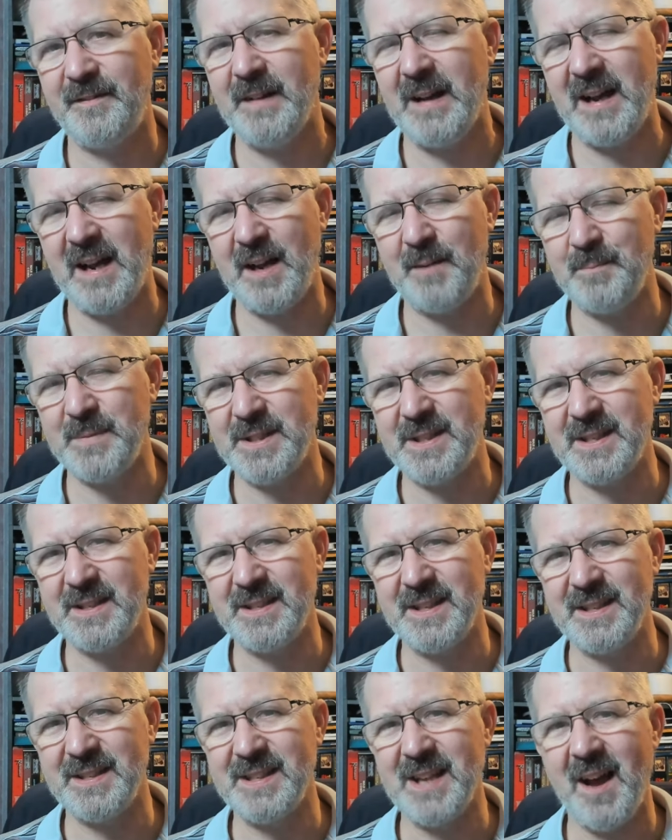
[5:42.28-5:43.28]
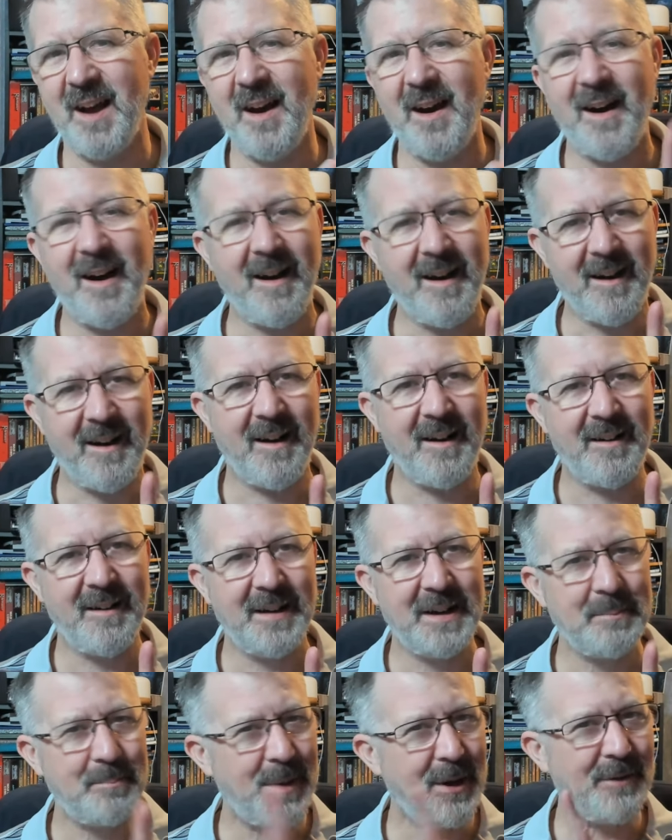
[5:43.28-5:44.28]
um, scissors are
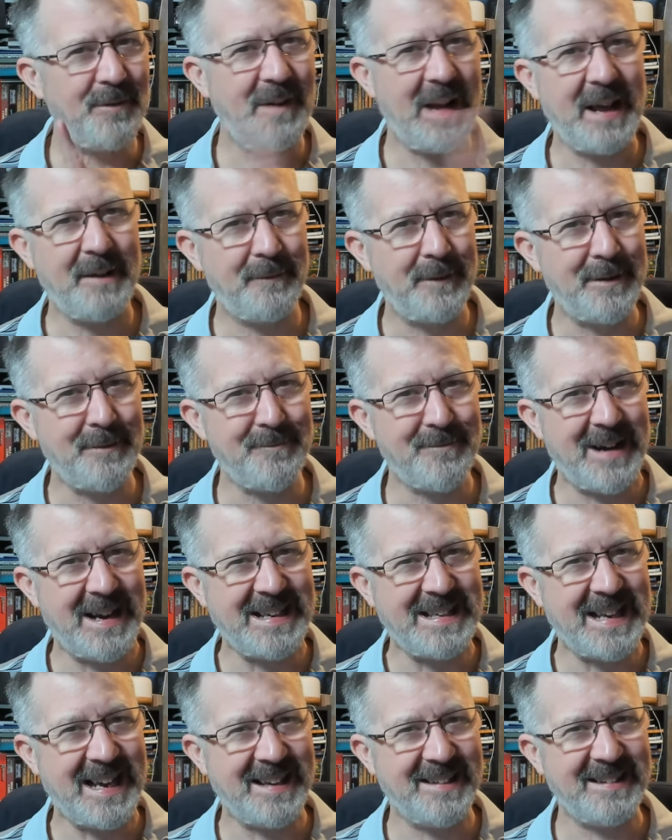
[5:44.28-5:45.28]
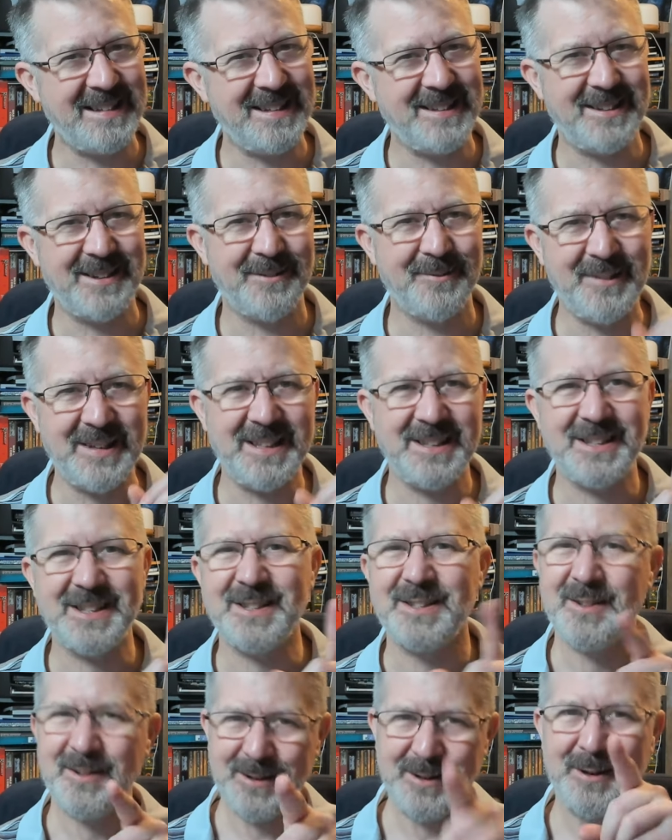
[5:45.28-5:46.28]
both left and right-handed, which
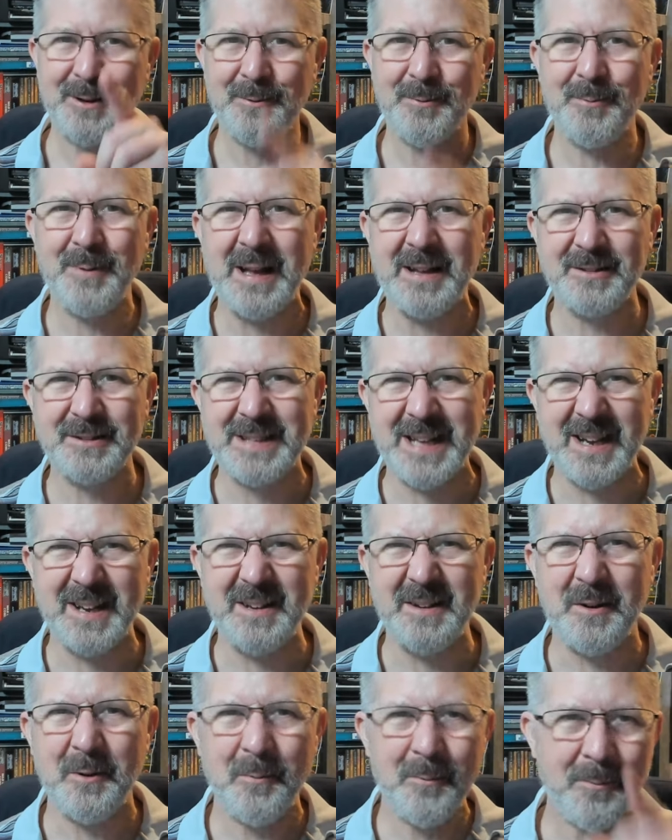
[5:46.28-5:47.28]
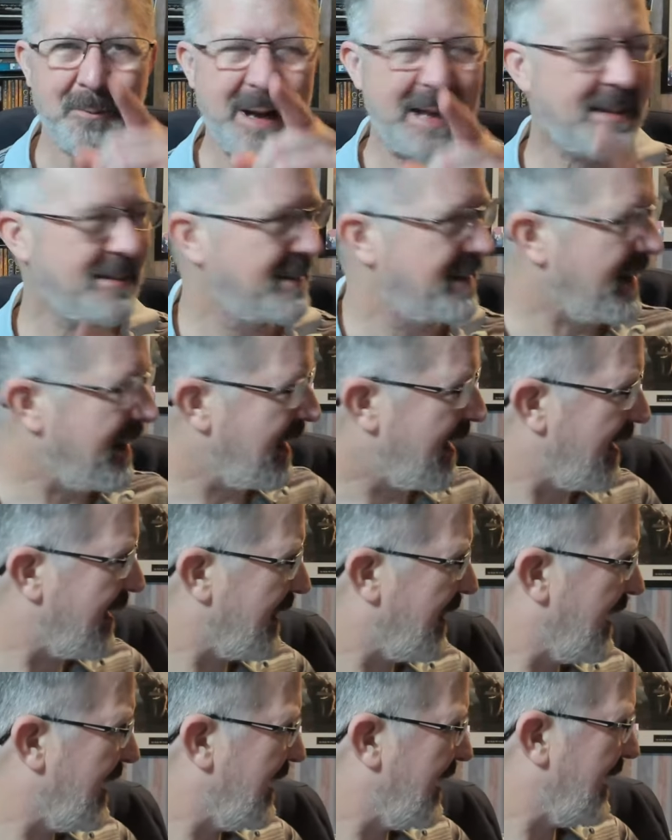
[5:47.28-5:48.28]
is well done, well done. I
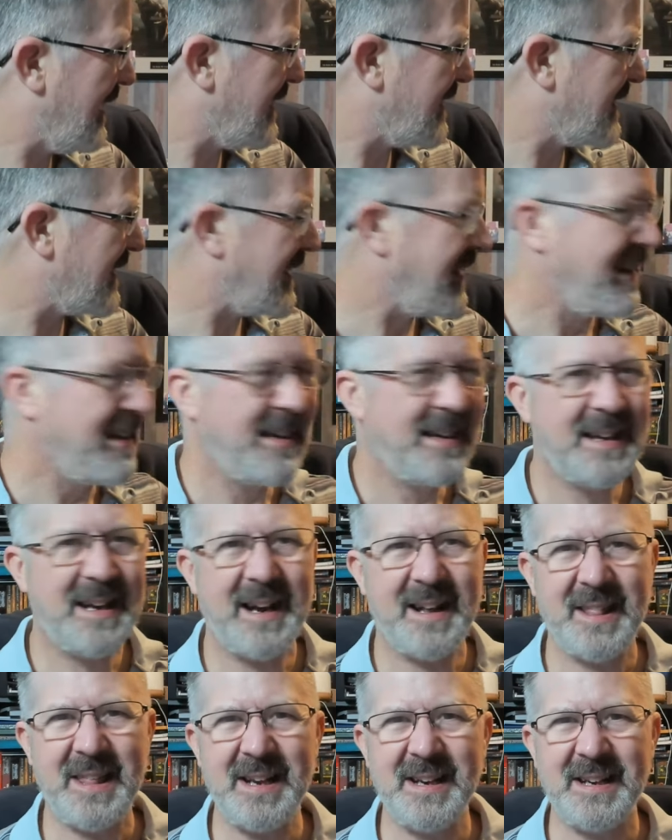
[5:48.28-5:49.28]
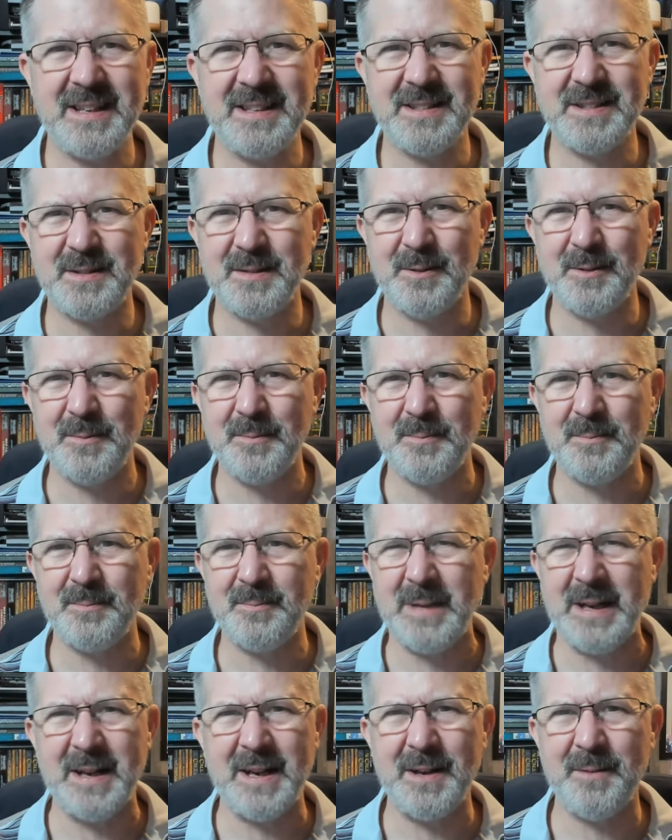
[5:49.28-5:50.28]
think it's, I think it's,
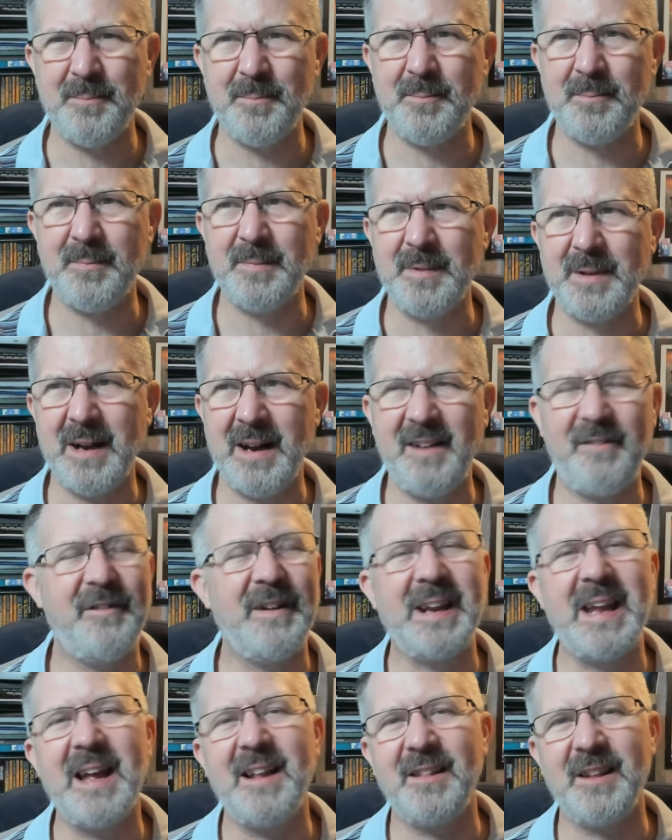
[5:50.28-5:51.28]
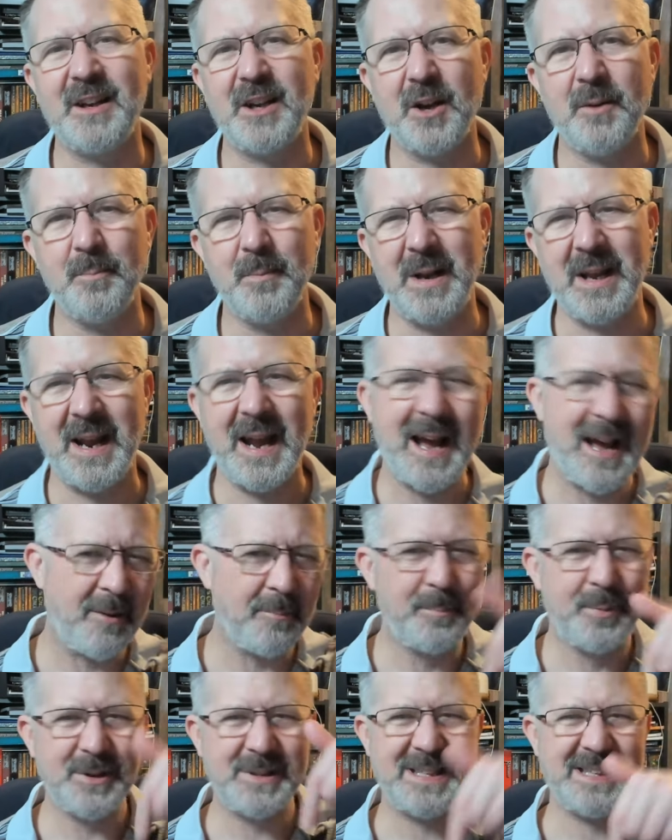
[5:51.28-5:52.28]
um, I forget the company. I'll
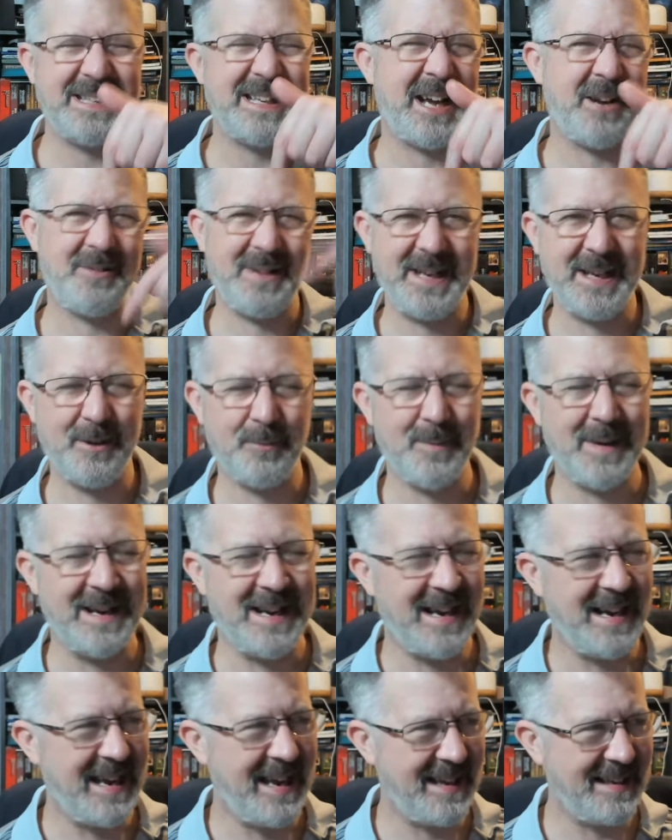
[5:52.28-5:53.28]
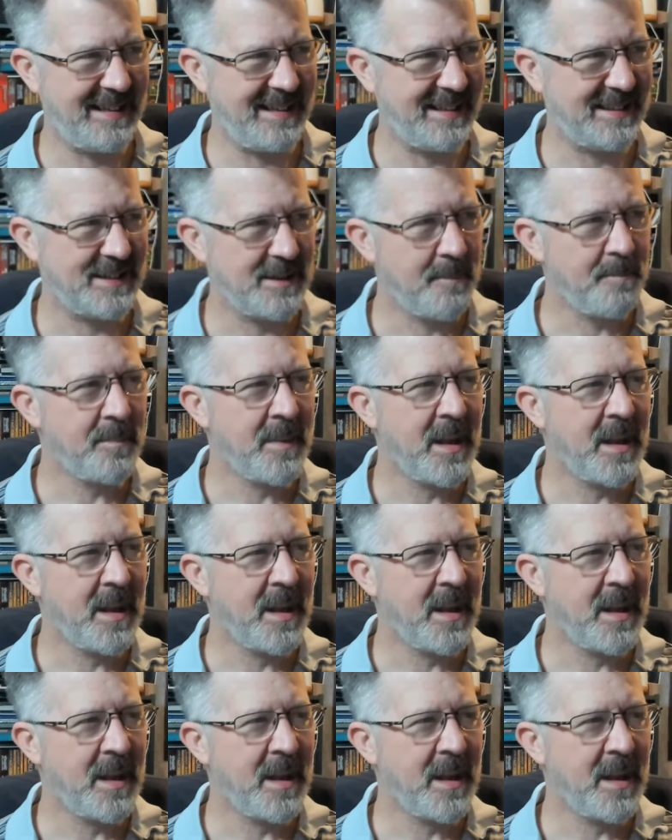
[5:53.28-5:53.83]
put it down here when I edit.